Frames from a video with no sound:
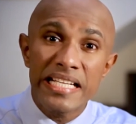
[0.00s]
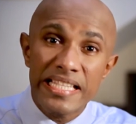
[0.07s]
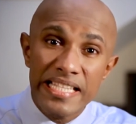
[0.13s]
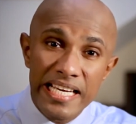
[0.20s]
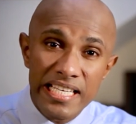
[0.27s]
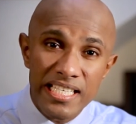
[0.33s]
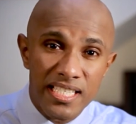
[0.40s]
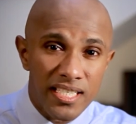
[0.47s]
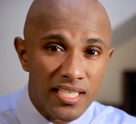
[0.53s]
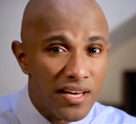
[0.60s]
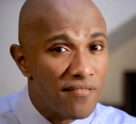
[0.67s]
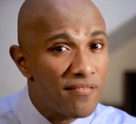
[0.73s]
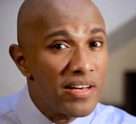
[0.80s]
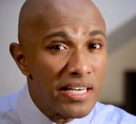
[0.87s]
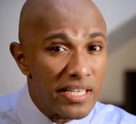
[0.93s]
This
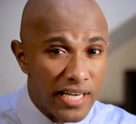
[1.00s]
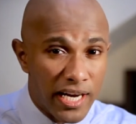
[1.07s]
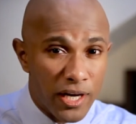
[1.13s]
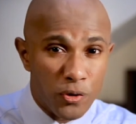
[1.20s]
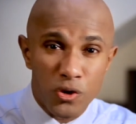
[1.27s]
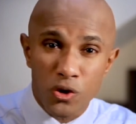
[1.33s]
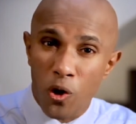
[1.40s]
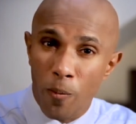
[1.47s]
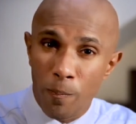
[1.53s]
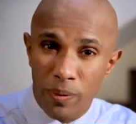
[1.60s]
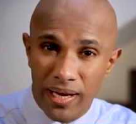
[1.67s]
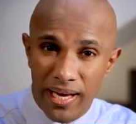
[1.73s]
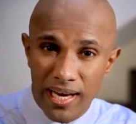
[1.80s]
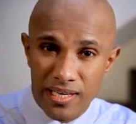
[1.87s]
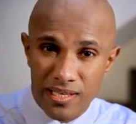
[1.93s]
will reduce
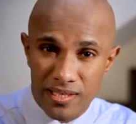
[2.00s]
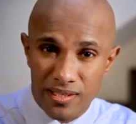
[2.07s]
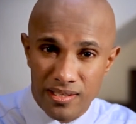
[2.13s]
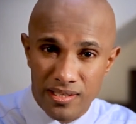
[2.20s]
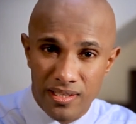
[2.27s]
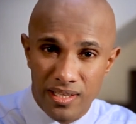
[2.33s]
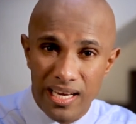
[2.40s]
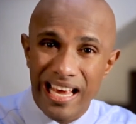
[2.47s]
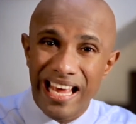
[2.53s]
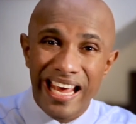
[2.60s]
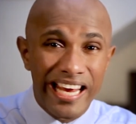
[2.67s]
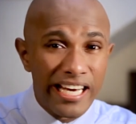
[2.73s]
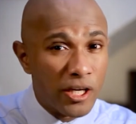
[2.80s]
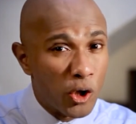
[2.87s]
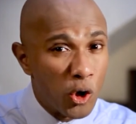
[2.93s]
complications,
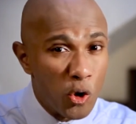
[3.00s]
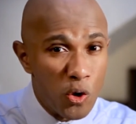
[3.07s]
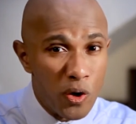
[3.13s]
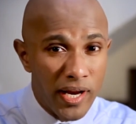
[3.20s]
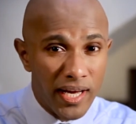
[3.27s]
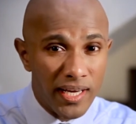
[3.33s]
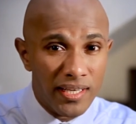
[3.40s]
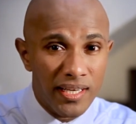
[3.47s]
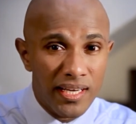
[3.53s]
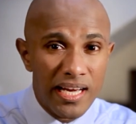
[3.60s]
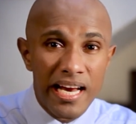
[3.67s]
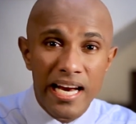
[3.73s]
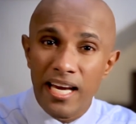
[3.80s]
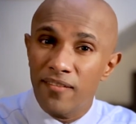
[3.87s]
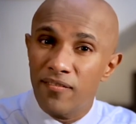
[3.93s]
including
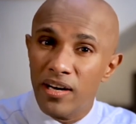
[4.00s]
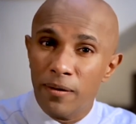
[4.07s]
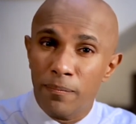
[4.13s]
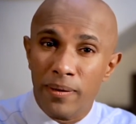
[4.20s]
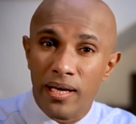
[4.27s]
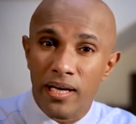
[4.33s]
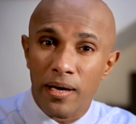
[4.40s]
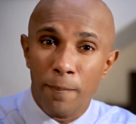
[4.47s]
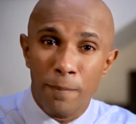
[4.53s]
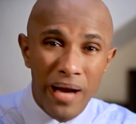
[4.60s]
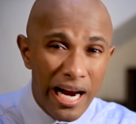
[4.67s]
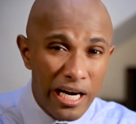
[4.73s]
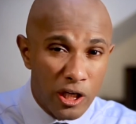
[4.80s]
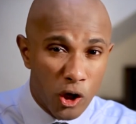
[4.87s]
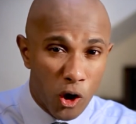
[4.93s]
developing a
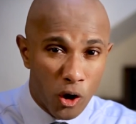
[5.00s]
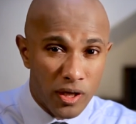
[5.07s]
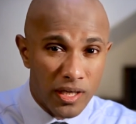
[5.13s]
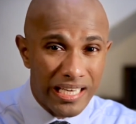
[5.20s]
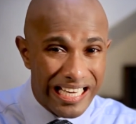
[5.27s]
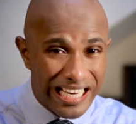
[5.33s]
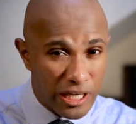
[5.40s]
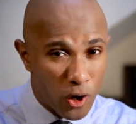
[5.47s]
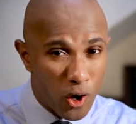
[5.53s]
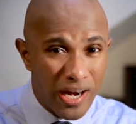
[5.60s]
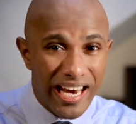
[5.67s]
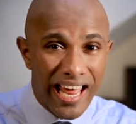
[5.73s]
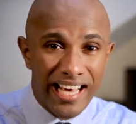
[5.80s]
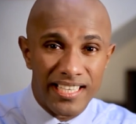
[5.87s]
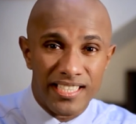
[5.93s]
blood clot in your
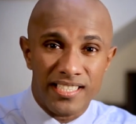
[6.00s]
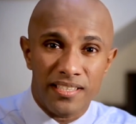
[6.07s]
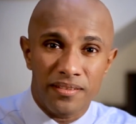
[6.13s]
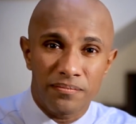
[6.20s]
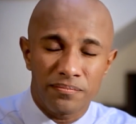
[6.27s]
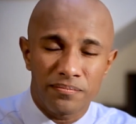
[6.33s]
legs.